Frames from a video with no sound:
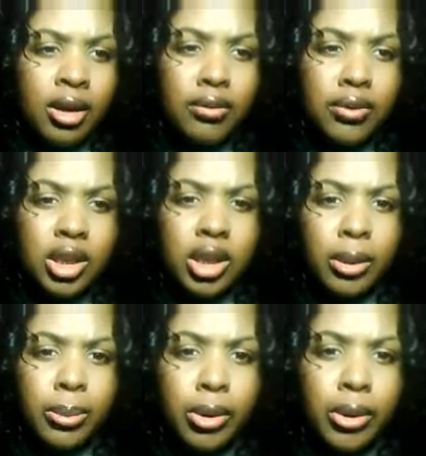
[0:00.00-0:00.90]
If you're
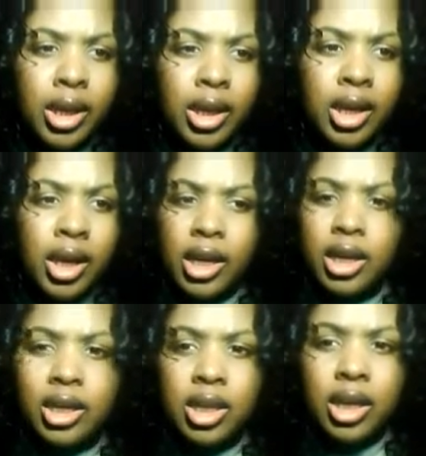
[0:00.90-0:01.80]
shampooing and
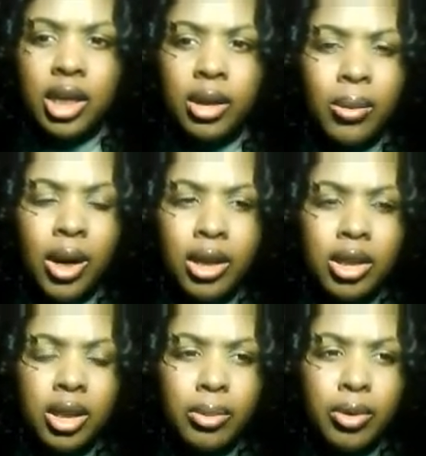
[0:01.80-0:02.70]
you're singing while you're
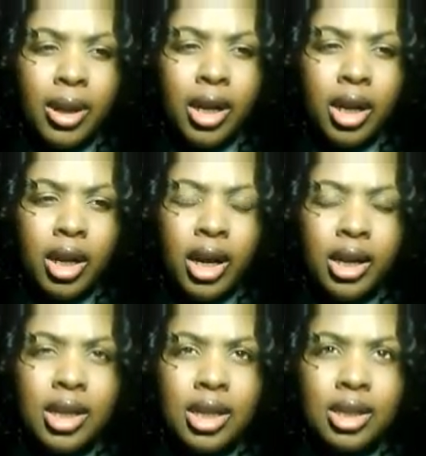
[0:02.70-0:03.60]
shampooing my hair,
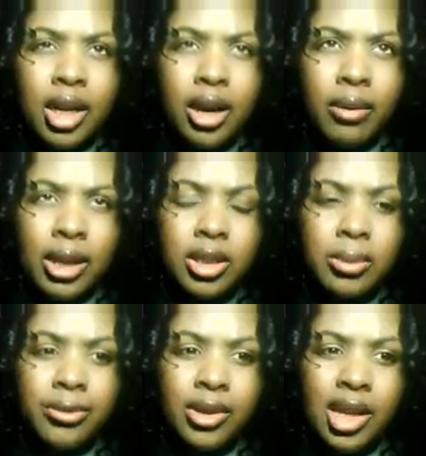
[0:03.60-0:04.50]
like, that's time I should
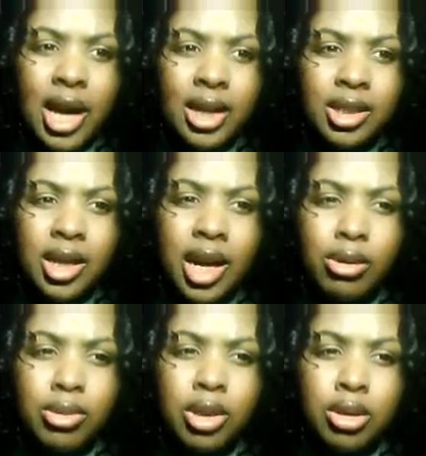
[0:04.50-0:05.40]
be relaxing. I
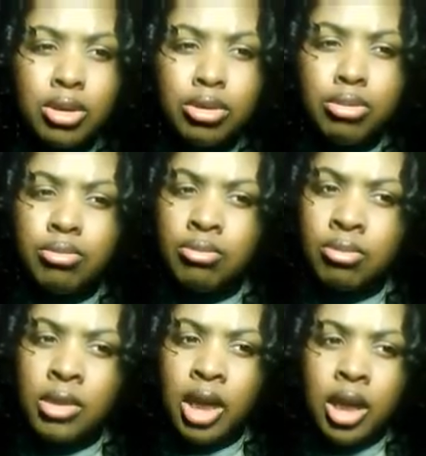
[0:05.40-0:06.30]
don't need you
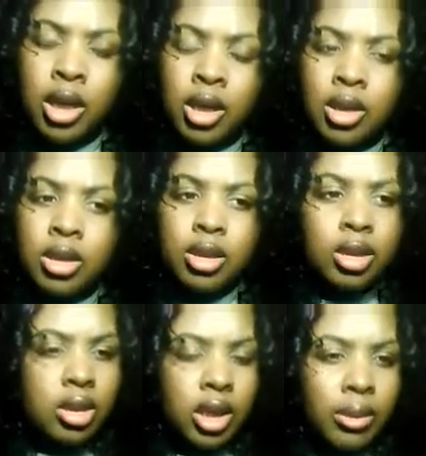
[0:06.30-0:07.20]

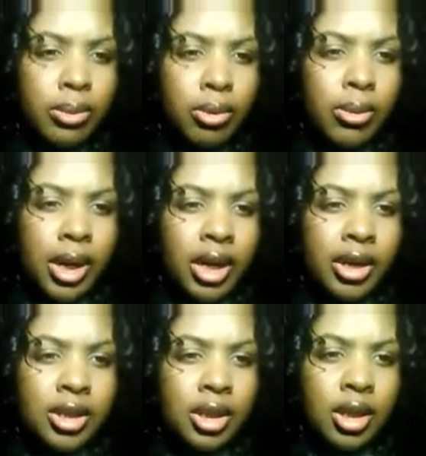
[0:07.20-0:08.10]
to shampoo my hair
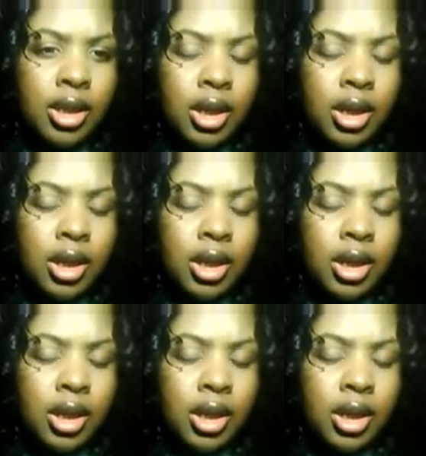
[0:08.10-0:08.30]
and sing.